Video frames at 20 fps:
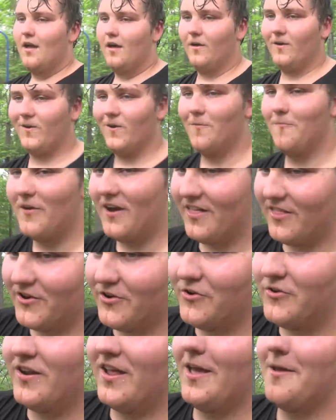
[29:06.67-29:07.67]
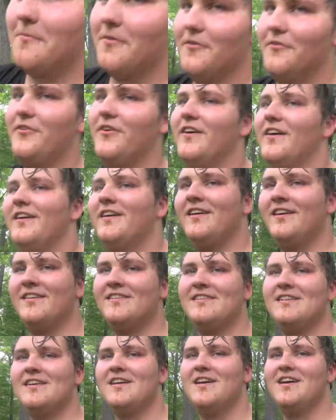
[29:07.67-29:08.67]
I'll go by the new name of
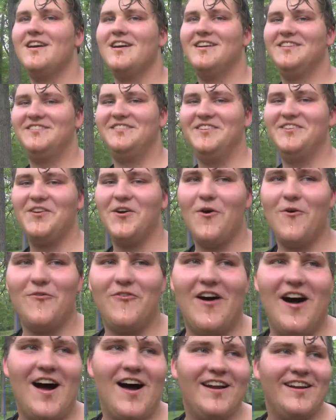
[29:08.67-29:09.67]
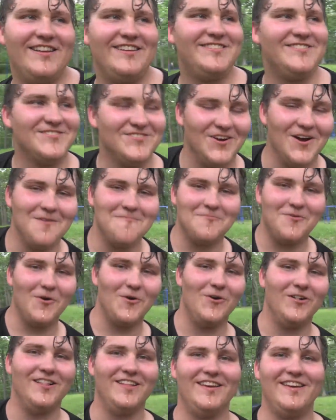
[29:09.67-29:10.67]
Giovanni
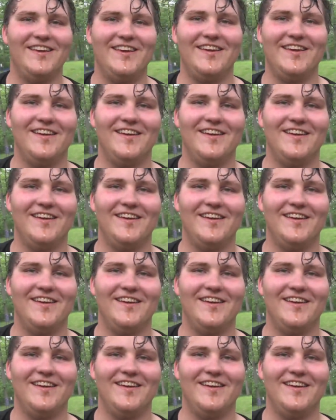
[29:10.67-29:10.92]
Stromboli.